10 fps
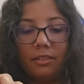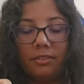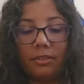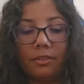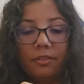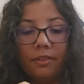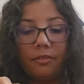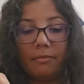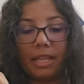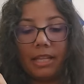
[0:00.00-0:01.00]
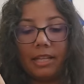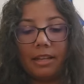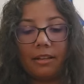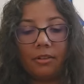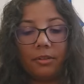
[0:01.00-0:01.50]
So if you've made
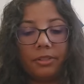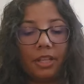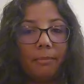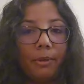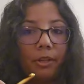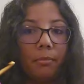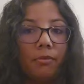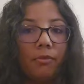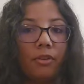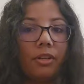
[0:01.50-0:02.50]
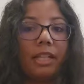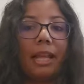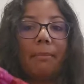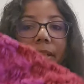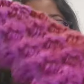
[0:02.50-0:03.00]
a crochet book before,
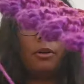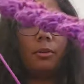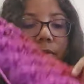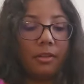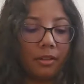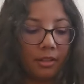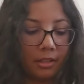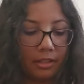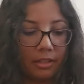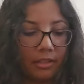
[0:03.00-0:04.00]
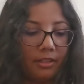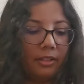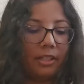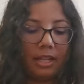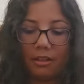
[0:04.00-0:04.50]
let me know.
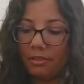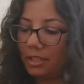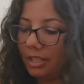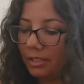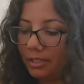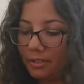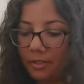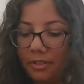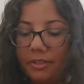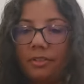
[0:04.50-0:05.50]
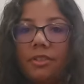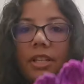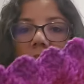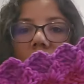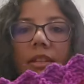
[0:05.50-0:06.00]
Look at how the colors are
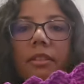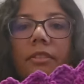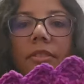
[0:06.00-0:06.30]
changing.